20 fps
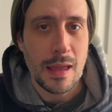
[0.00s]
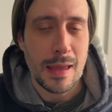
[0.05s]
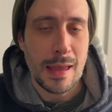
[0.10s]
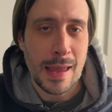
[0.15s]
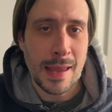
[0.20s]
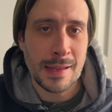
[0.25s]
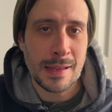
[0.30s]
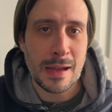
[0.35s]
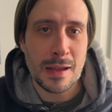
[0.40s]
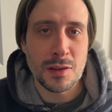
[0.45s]

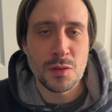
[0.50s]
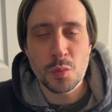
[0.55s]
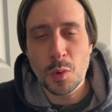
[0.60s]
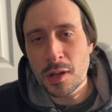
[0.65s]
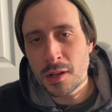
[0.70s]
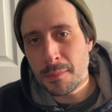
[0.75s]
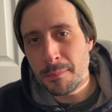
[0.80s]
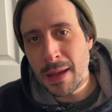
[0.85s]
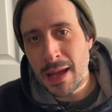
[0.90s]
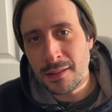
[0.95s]
Hey guys,
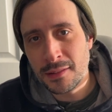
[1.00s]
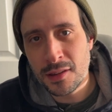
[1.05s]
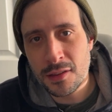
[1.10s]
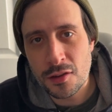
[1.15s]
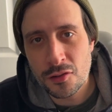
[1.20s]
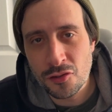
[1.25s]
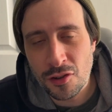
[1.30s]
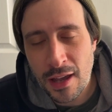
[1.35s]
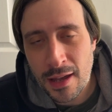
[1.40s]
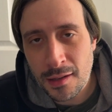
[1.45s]
welcome back to the
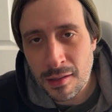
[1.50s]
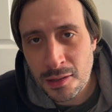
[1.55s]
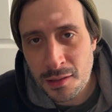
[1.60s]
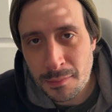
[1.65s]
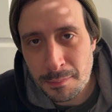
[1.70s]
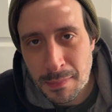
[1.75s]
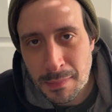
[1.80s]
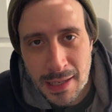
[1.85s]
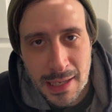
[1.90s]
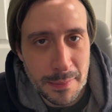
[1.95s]
channel.
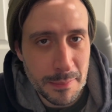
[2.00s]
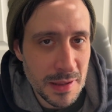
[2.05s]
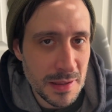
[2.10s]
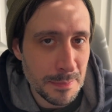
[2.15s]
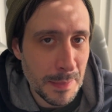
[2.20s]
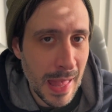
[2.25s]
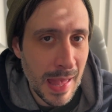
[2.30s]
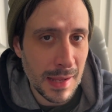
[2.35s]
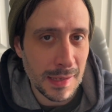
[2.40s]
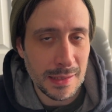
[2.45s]
My name is
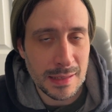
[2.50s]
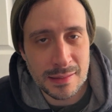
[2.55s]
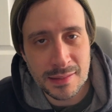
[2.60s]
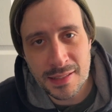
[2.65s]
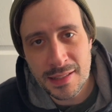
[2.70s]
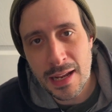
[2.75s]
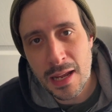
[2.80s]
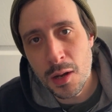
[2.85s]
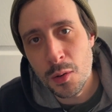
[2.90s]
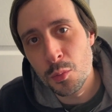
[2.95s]
Matt, and
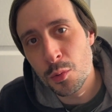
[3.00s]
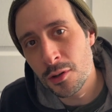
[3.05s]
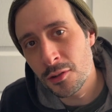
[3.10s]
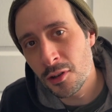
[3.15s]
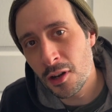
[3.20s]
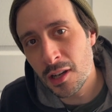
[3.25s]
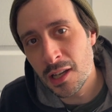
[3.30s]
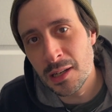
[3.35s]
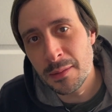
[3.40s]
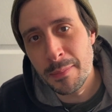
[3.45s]
today we're
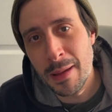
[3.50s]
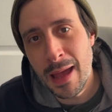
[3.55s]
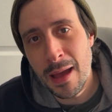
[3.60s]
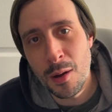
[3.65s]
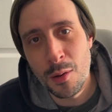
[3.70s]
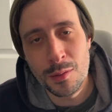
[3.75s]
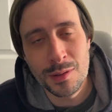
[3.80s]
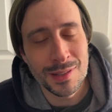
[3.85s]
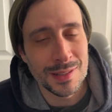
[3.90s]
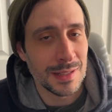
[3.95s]
talking
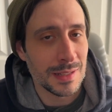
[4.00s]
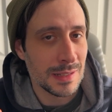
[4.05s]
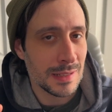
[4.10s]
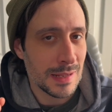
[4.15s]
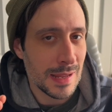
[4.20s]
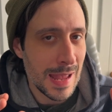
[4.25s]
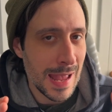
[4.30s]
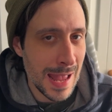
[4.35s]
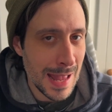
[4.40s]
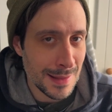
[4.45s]
about
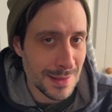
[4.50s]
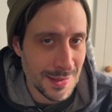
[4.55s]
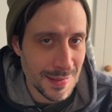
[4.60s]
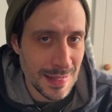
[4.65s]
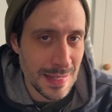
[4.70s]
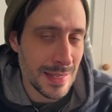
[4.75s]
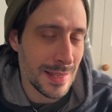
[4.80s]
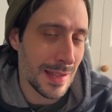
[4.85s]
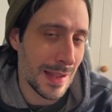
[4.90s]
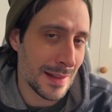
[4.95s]

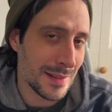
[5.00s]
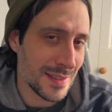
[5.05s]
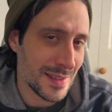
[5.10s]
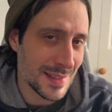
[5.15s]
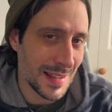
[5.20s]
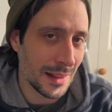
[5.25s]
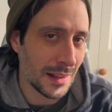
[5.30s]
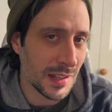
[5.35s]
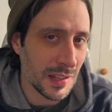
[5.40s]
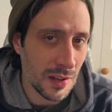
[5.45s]
Etsy and
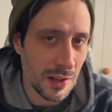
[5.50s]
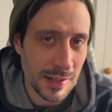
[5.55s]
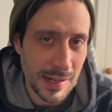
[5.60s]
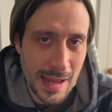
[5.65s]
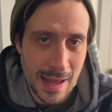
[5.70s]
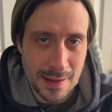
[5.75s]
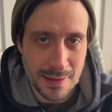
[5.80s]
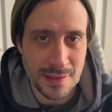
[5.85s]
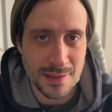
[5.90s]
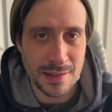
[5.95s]
selling on
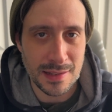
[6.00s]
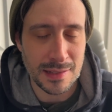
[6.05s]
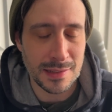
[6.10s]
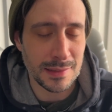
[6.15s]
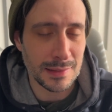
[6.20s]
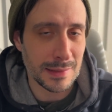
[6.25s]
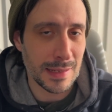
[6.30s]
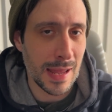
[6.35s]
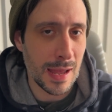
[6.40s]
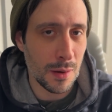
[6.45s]
Etsy.
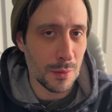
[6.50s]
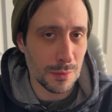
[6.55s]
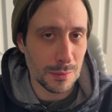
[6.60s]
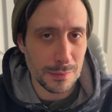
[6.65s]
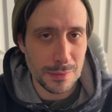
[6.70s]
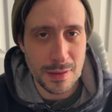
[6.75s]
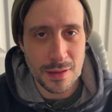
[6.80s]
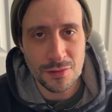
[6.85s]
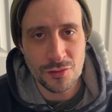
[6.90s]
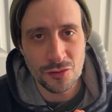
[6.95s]
Now,
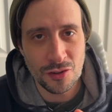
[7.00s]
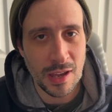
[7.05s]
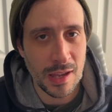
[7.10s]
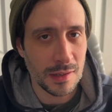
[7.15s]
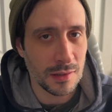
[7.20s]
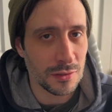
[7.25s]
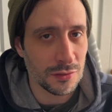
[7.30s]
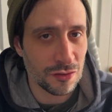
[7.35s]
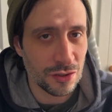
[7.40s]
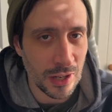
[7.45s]
this
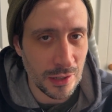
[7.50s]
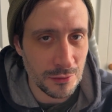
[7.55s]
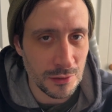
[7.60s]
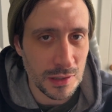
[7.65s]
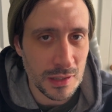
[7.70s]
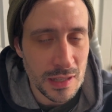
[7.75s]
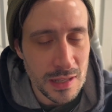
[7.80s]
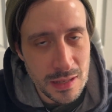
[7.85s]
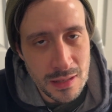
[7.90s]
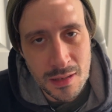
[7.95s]
channel
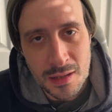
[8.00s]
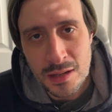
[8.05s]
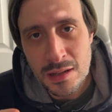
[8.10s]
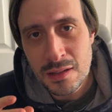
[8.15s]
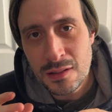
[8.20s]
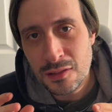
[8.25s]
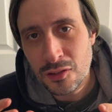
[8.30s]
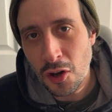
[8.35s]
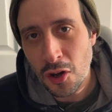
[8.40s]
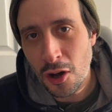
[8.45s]
generally
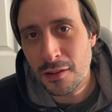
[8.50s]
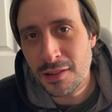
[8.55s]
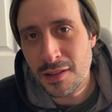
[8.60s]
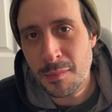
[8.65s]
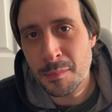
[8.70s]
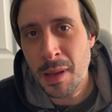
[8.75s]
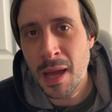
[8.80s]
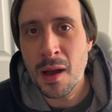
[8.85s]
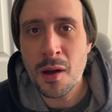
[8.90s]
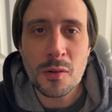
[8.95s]
talks
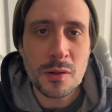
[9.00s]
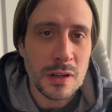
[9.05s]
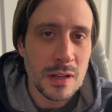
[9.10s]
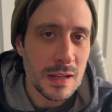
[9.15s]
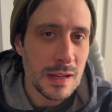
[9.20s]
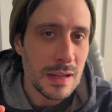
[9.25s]
about